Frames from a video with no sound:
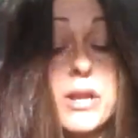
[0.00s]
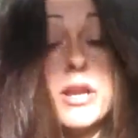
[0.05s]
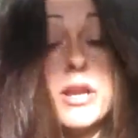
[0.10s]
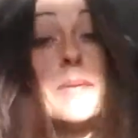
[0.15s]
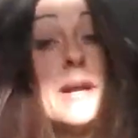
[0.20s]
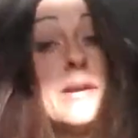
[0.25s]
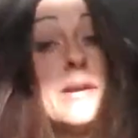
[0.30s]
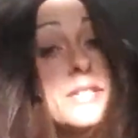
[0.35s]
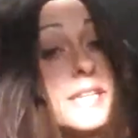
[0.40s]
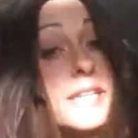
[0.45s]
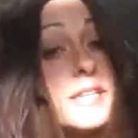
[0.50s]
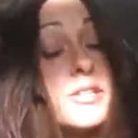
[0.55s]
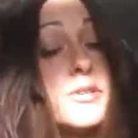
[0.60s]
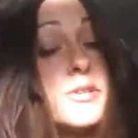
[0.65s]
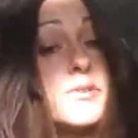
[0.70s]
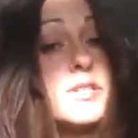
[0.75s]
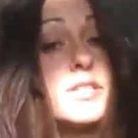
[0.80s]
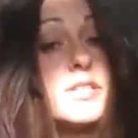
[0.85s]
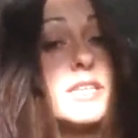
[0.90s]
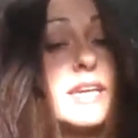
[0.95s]
about
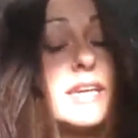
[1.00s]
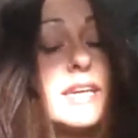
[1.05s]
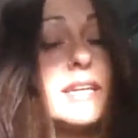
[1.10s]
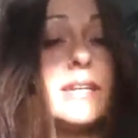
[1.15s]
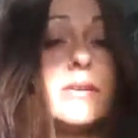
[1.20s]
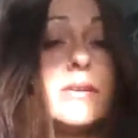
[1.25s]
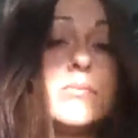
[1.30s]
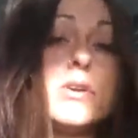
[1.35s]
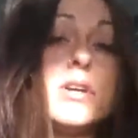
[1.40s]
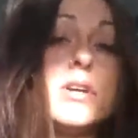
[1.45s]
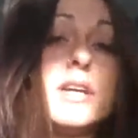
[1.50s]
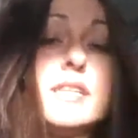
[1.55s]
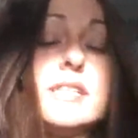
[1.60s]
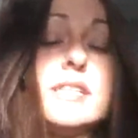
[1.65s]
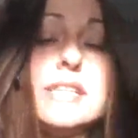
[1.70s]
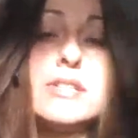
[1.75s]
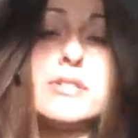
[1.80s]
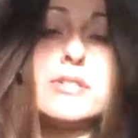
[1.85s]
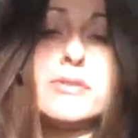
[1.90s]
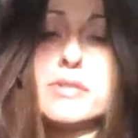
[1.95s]
detoxing and
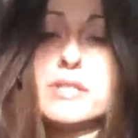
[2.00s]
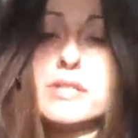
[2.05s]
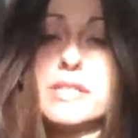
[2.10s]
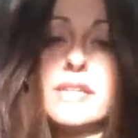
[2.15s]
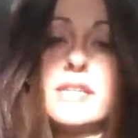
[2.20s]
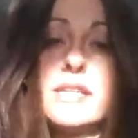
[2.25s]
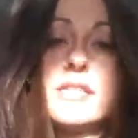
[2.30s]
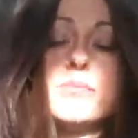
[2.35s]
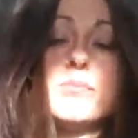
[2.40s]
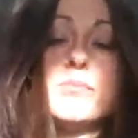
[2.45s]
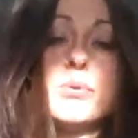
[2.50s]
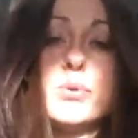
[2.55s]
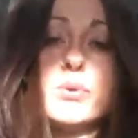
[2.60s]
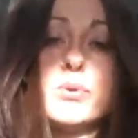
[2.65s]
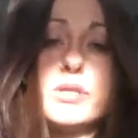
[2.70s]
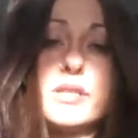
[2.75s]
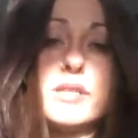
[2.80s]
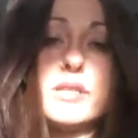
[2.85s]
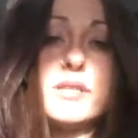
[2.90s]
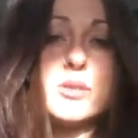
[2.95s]
why detoxing is
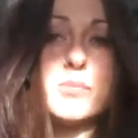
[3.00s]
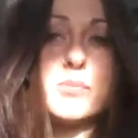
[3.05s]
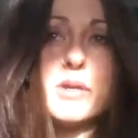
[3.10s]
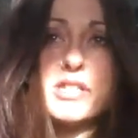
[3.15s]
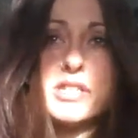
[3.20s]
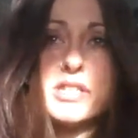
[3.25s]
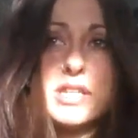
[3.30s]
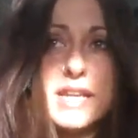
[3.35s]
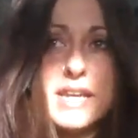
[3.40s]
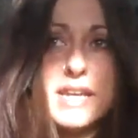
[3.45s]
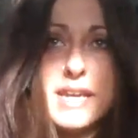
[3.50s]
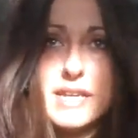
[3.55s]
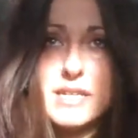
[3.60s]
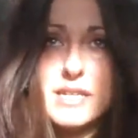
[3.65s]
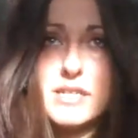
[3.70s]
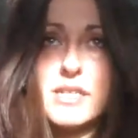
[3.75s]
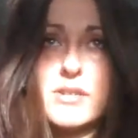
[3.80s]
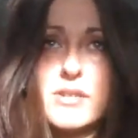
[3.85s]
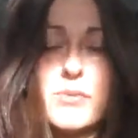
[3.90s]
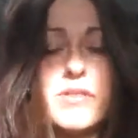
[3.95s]
important, especially
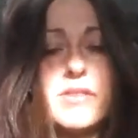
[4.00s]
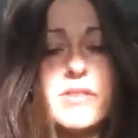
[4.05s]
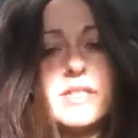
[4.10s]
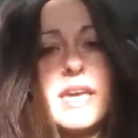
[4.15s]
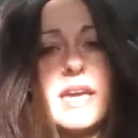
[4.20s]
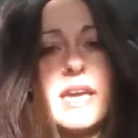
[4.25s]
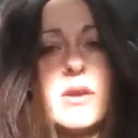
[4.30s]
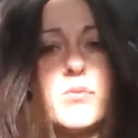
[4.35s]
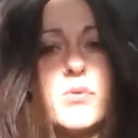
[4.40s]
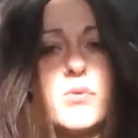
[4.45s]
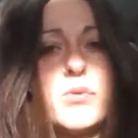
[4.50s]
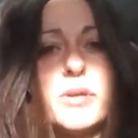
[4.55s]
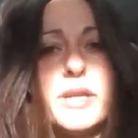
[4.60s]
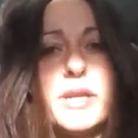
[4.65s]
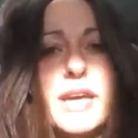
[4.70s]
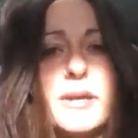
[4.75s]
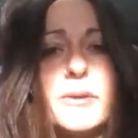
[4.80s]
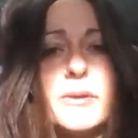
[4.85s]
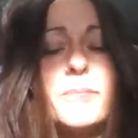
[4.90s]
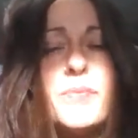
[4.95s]
as the weather's getting
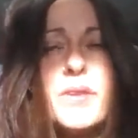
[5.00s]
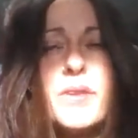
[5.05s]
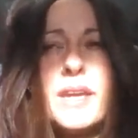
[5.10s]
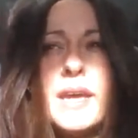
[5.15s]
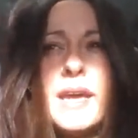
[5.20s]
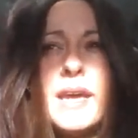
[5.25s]
warmer now.